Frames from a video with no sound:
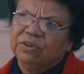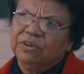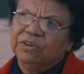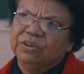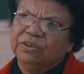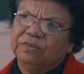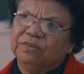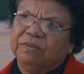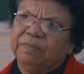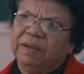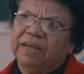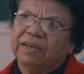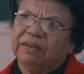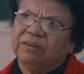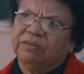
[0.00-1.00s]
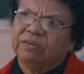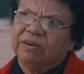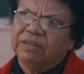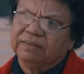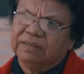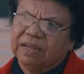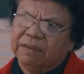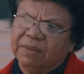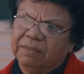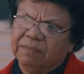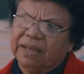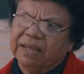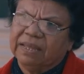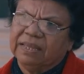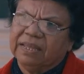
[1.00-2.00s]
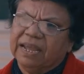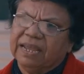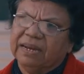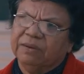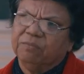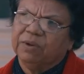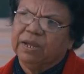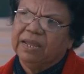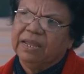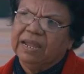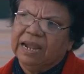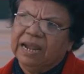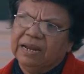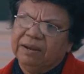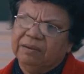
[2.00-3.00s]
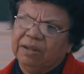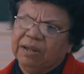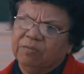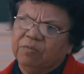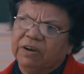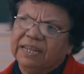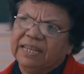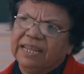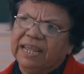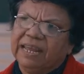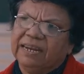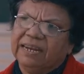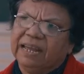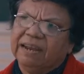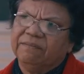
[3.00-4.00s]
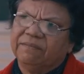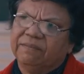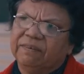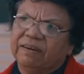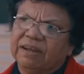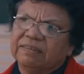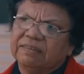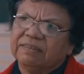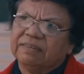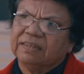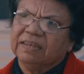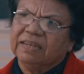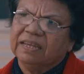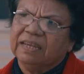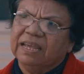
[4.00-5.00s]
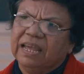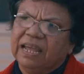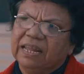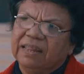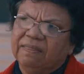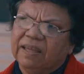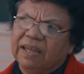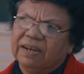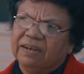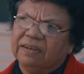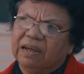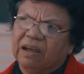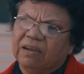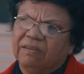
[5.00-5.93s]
good news about Christ coming back again and what he had done for us. And that